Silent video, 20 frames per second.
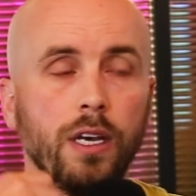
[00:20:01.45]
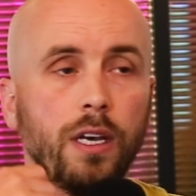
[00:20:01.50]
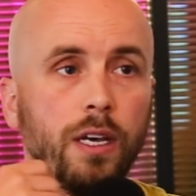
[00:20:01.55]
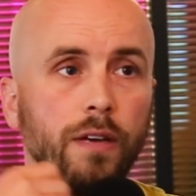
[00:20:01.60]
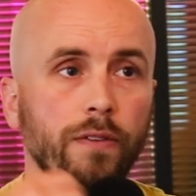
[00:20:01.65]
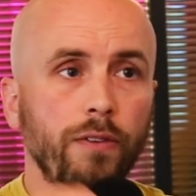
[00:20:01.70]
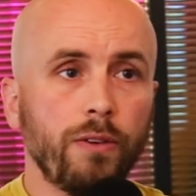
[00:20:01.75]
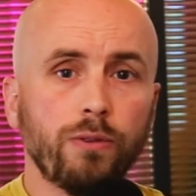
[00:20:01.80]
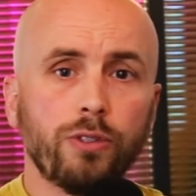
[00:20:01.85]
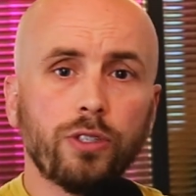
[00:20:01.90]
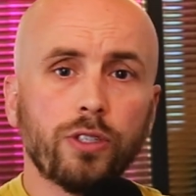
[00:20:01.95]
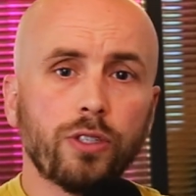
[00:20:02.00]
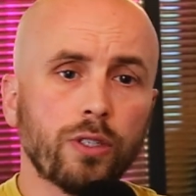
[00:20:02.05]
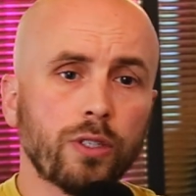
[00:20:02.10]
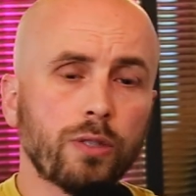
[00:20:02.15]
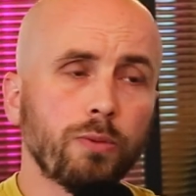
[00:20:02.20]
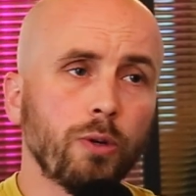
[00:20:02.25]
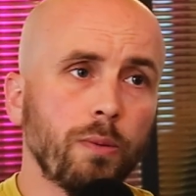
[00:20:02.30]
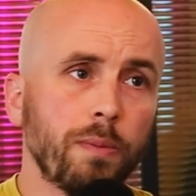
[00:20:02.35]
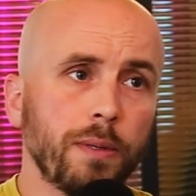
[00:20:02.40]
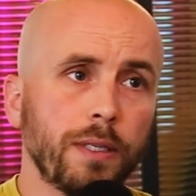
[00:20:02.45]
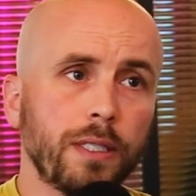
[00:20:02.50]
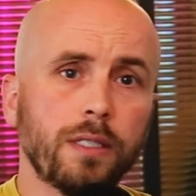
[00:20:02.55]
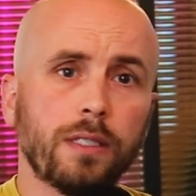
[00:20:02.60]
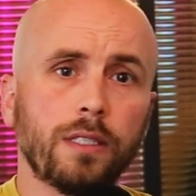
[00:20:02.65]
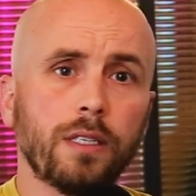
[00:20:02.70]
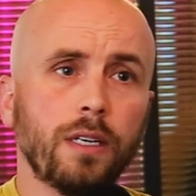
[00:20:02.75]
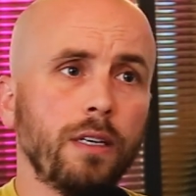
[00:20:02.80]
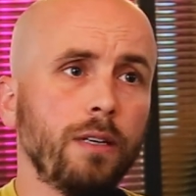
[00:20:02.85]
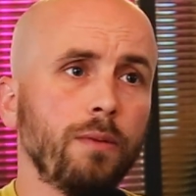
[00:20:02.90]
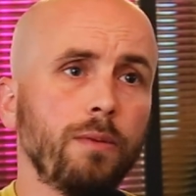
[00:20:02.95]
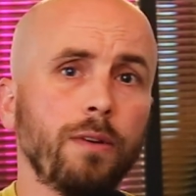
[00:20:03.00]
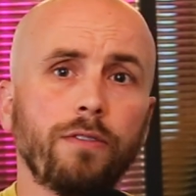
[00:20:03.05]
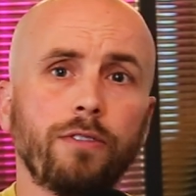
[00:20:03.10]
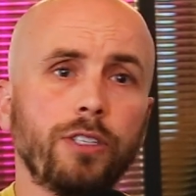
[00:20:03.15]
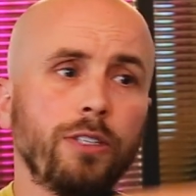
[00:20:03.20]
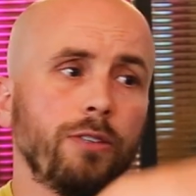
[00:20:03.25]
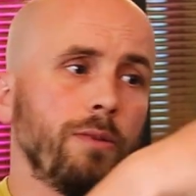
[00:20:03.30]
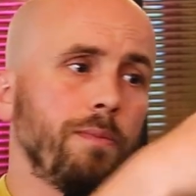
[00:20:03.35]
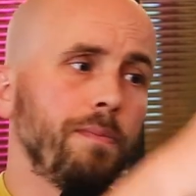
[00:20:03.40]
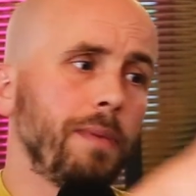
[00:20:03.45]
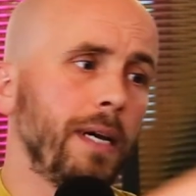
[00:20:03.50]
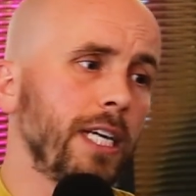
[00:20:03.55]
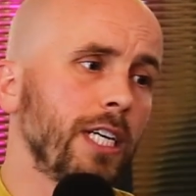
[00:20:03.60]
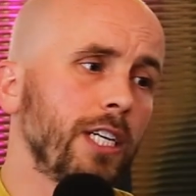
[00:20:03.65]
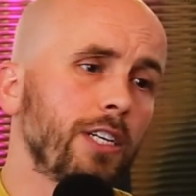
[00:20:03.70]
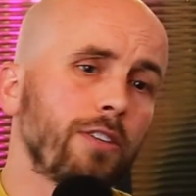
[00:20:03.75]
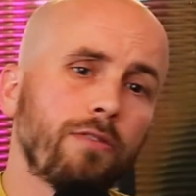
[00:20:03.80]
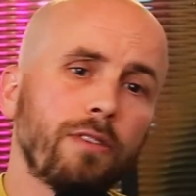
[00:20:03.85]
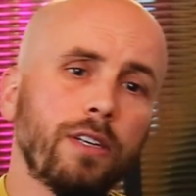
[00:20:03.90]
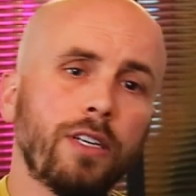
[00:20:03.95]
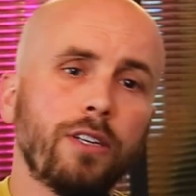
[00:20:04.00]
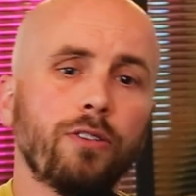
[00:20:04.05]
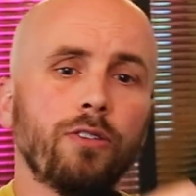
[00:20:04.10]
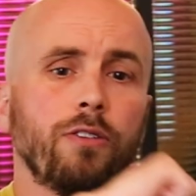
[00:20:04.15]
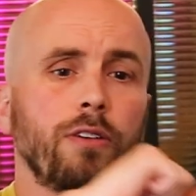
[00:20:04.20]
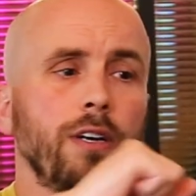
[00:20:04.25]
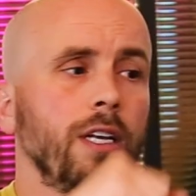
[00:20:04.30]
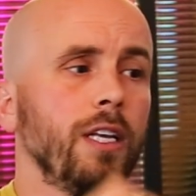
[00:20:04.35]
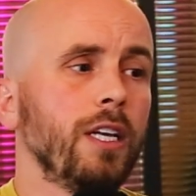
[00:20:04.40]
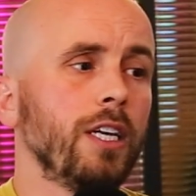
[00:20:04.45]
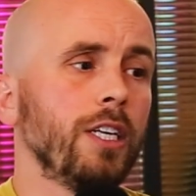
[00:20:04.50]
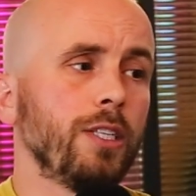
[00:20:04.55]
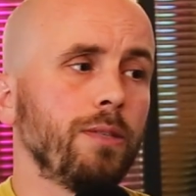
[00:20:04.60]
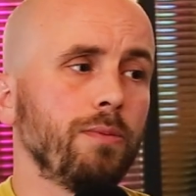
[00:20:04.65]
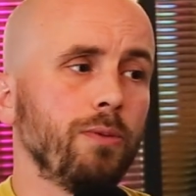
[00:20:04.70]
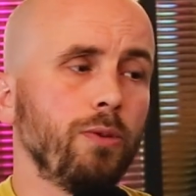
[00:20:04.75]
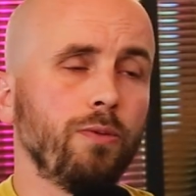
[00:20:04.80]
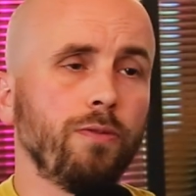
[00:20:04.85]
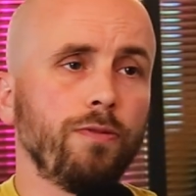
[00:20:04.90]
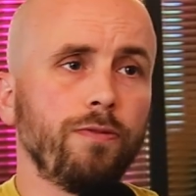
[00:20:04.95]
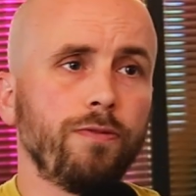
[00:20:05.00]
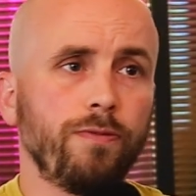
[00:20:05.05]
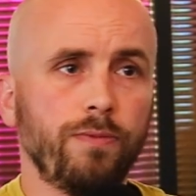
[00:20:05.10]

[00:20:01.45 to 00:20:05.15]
If you were just a small business owner, whether you're a bakery or a small,